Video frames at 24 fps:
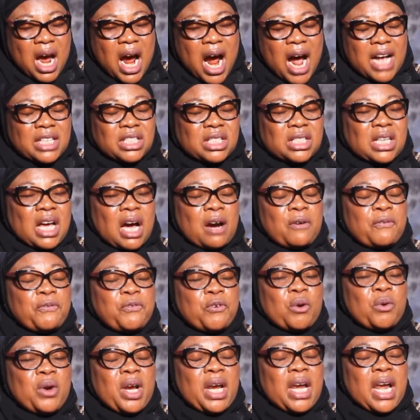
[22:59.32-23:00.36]

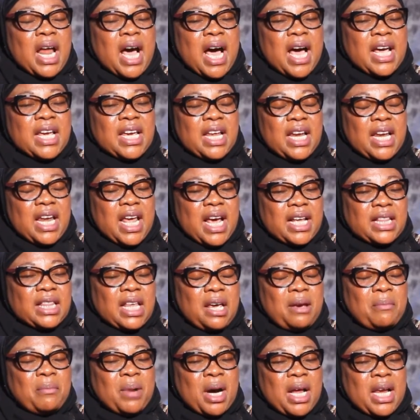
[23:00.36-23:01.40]
Astaghfirullahi
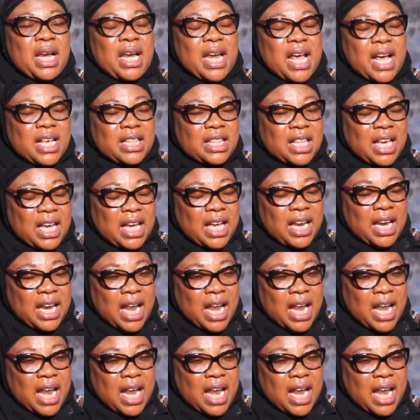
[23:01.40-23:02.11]
ladhi man ladhi